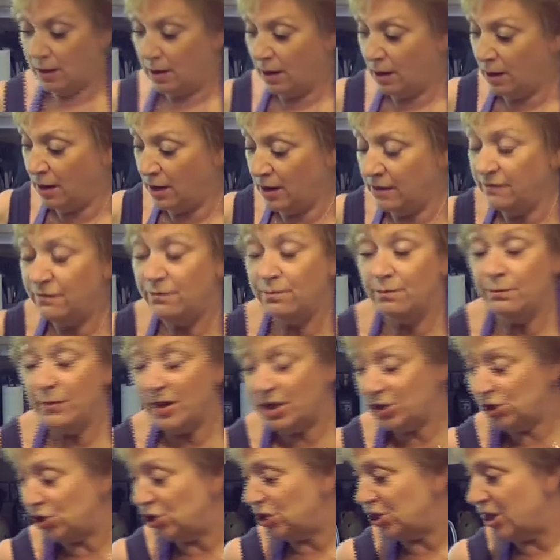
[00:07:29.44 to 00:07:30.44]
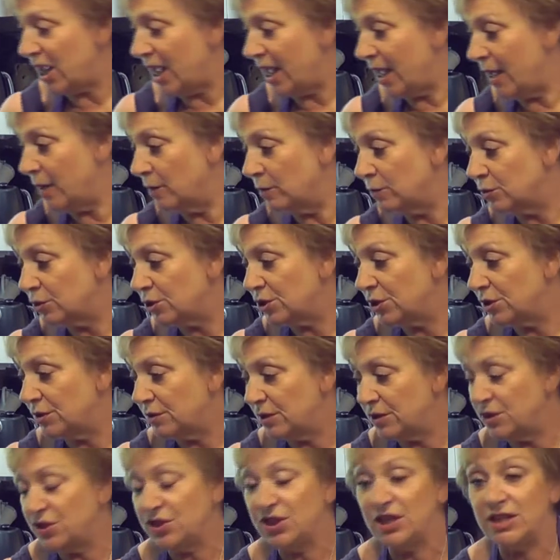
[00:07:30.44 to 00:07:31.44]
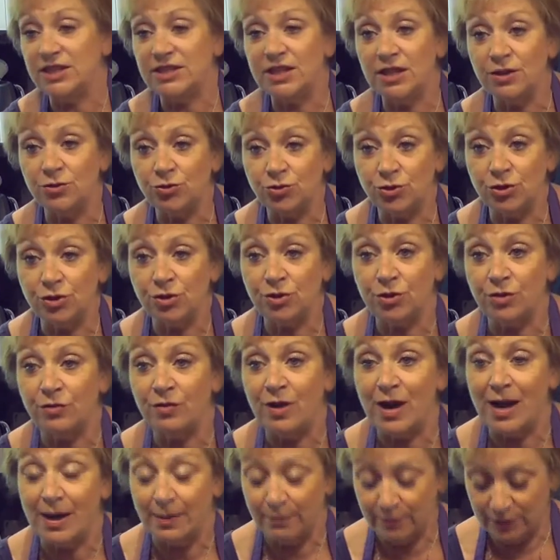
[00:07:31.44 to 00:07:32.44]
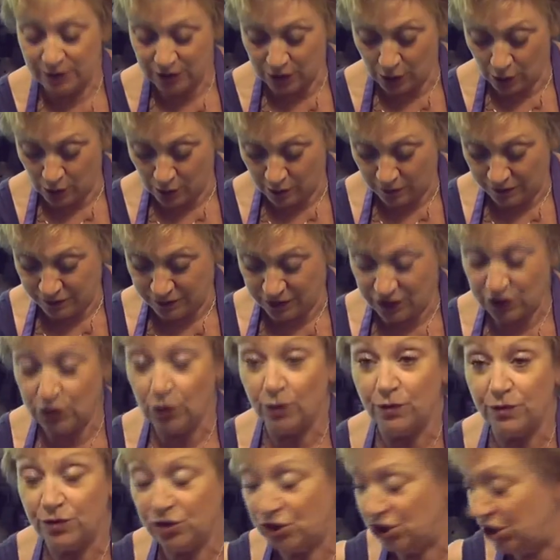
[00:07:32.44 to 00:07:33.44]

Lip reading: I've measured out the 600 grams of soft